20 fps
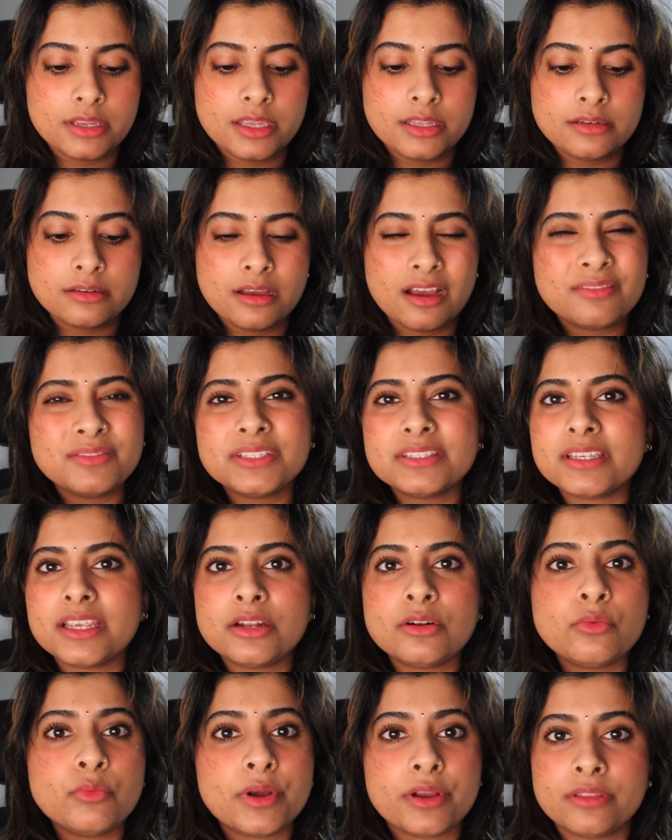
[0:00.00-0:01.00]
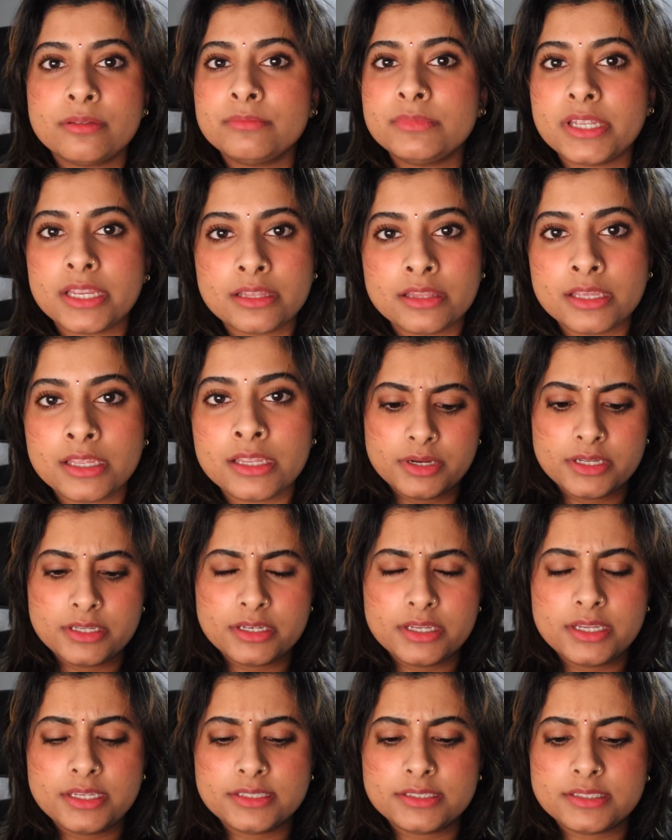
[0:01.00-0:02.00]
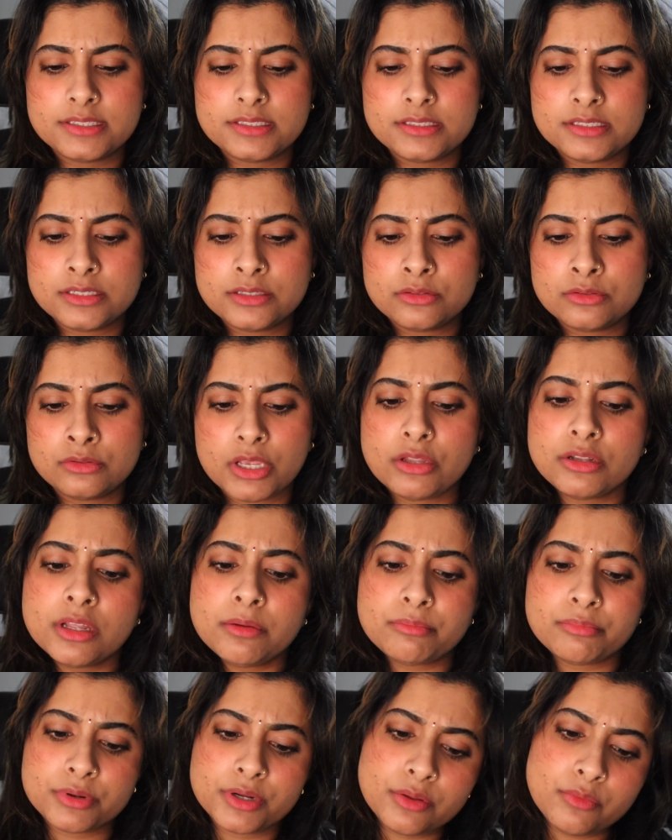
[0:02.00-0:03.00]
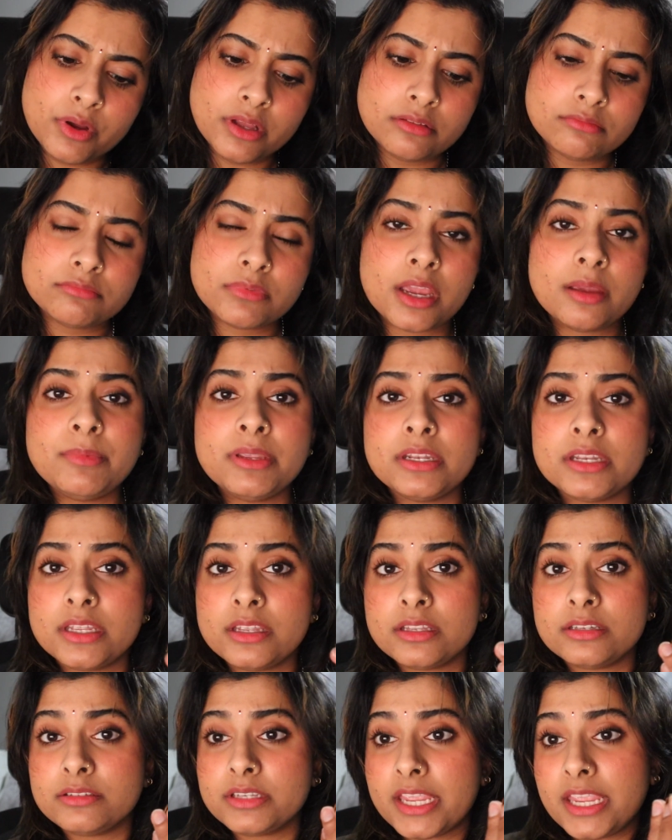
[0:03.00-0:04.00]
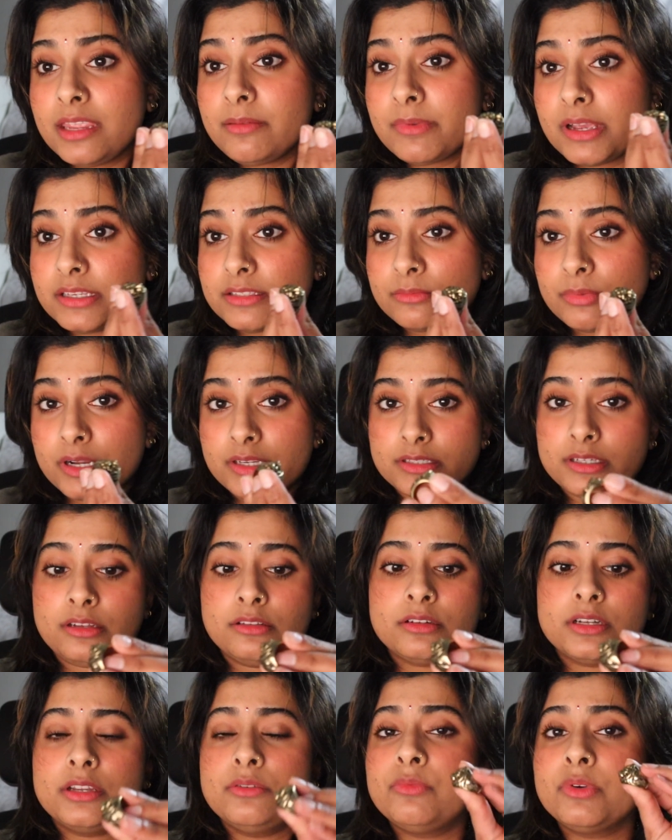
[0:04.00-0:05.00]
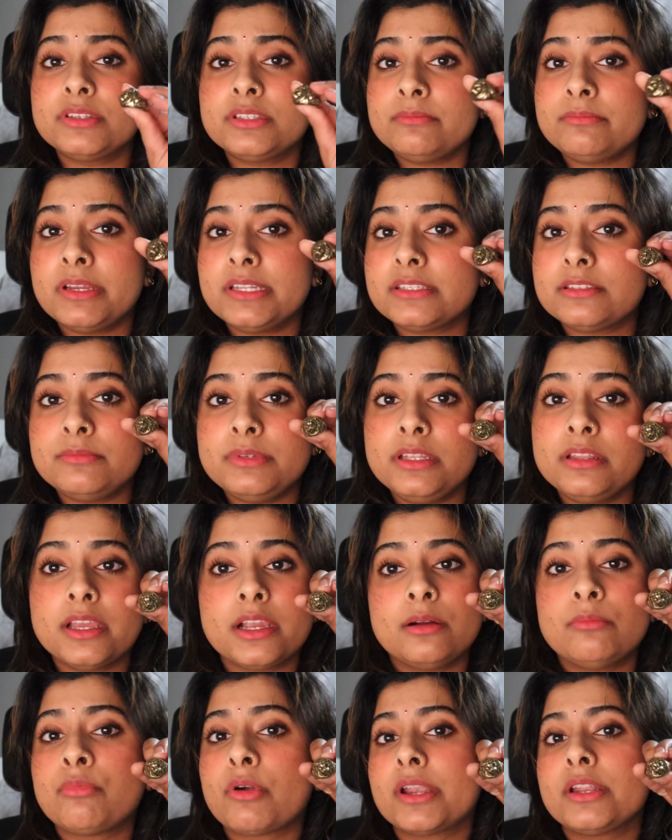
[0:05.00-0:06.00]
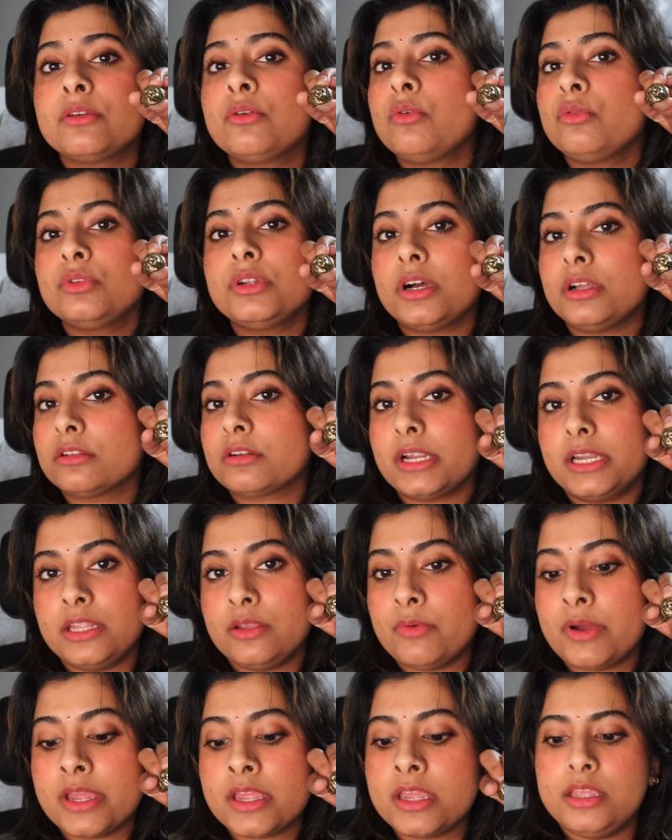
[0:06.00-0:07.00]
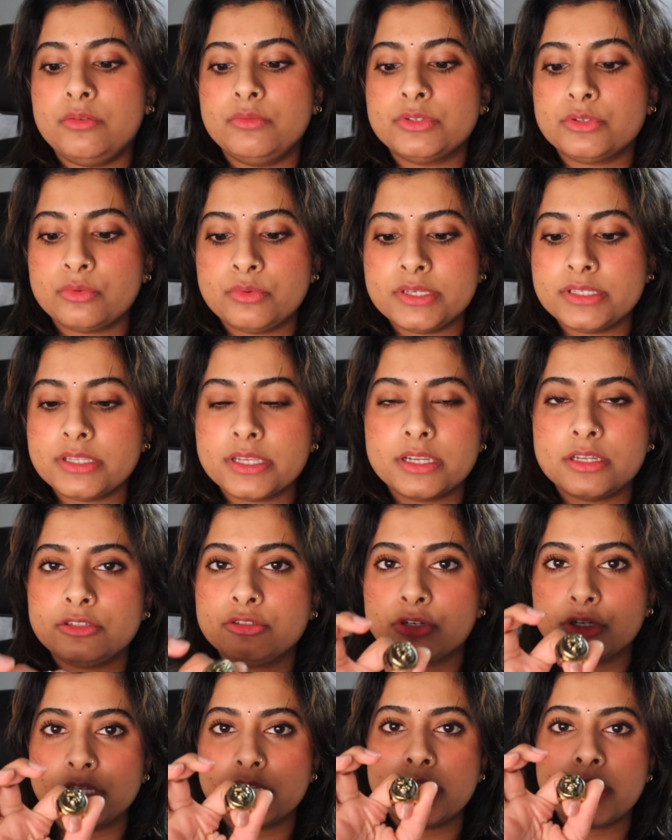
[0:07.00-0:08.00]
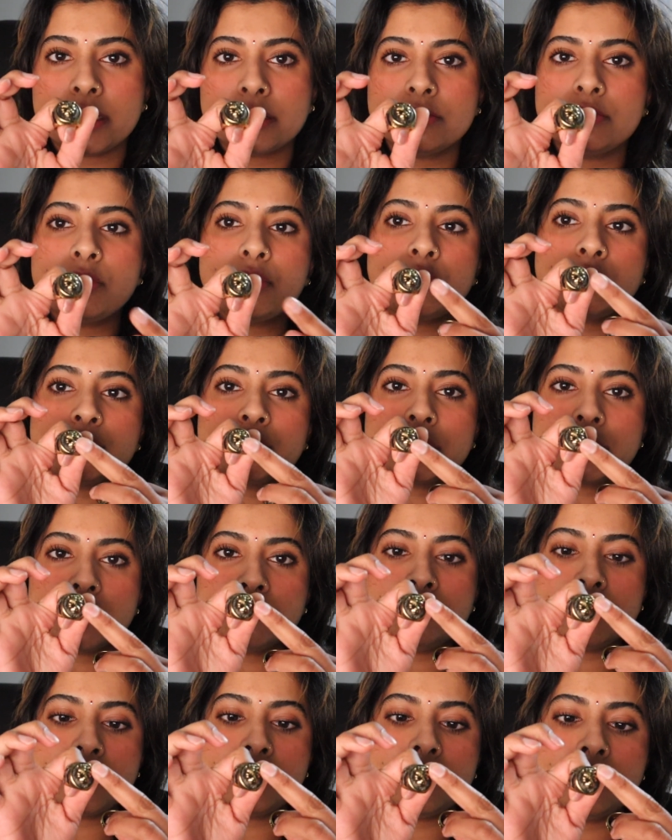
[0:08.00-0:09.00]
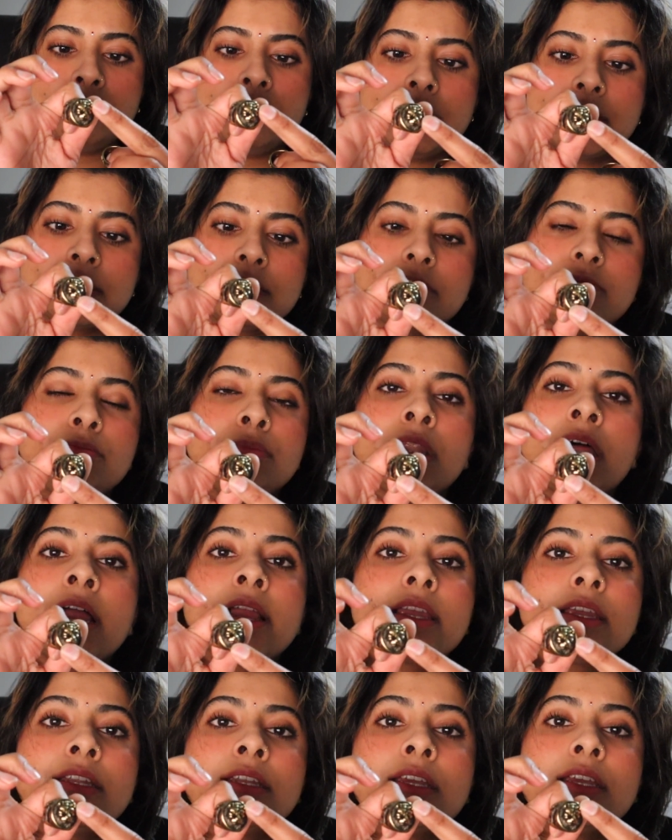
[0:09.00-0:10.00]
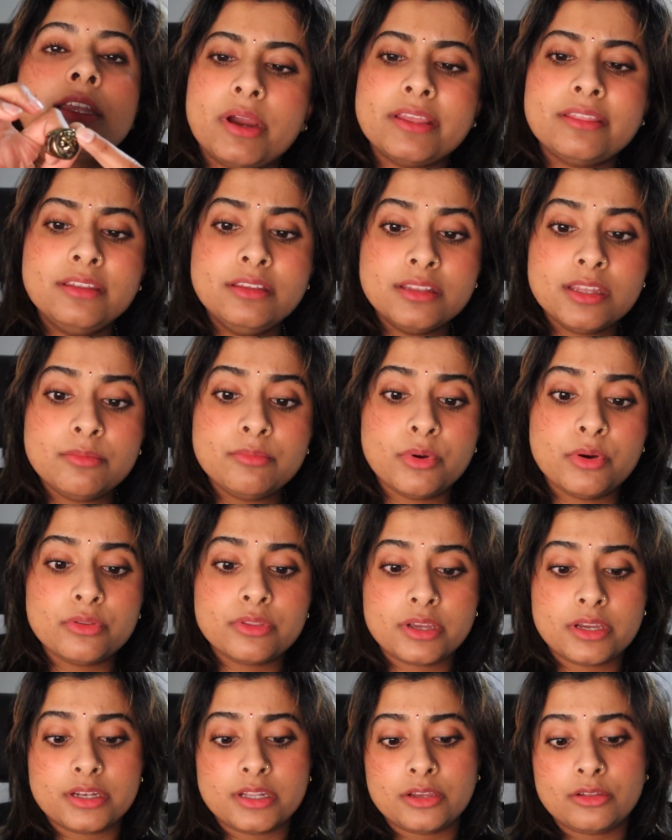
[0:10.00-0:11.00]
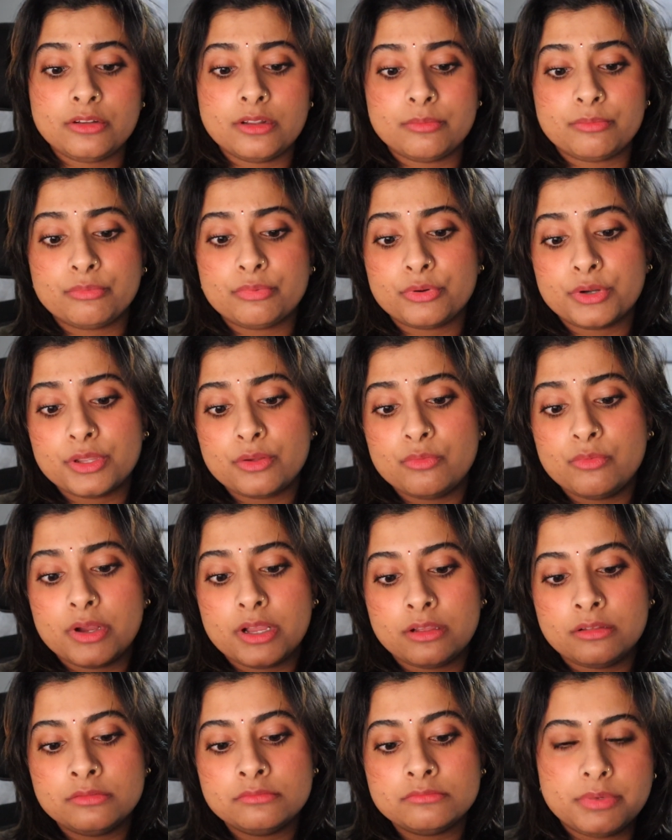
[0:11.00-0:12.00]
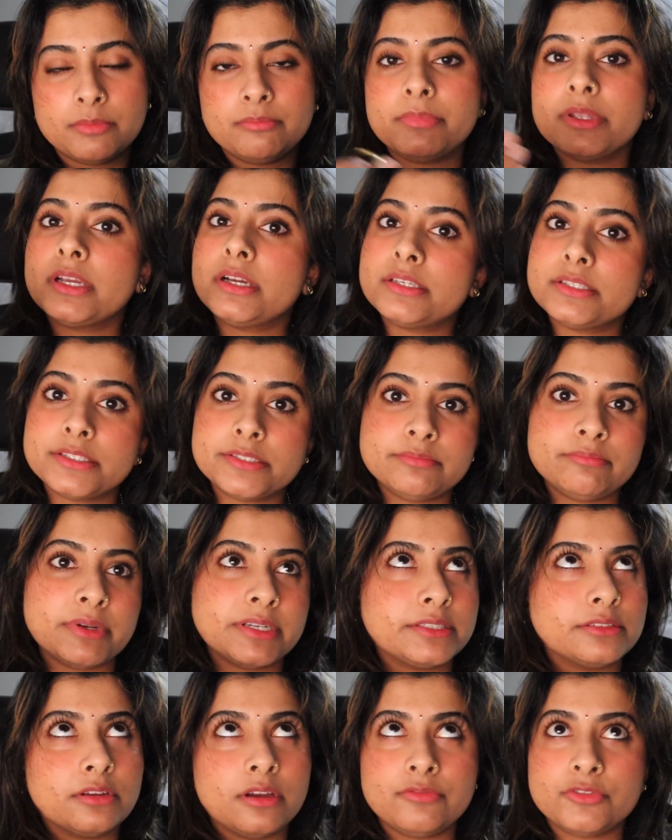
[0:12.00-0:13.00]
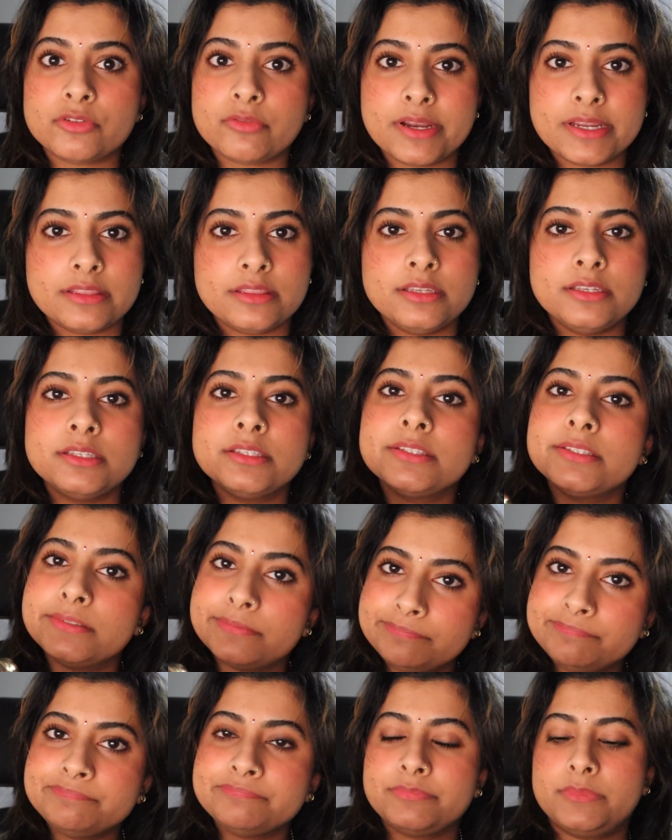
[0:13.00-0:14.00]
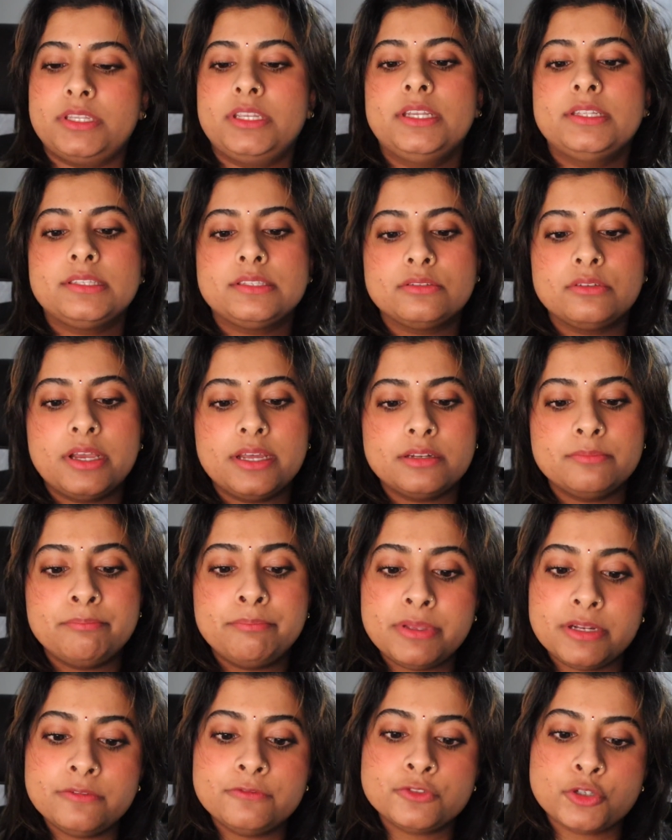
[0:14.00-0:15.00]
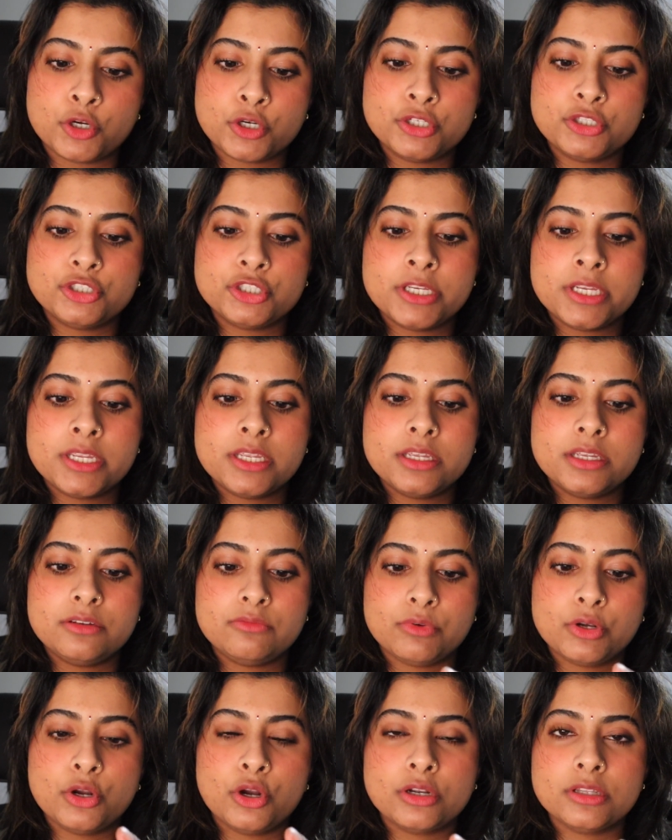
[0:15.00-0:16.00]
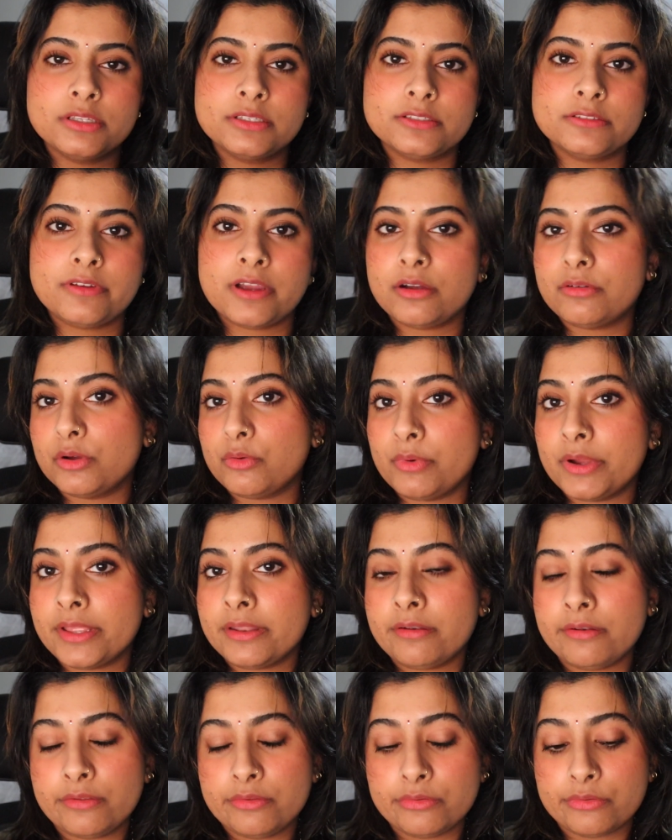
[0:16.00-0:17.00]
And obviously I don't wear them daily, but it still held up pretty well. I mean, it came as a brass color. It wasn't meant to be like a bright gold color anyway. It was always like a dirty kind of gold with a mix of black in it. I think they both kind of held up pretty well, but because I still have to rank these, it still had a bit of tarnishing regardless of how it went.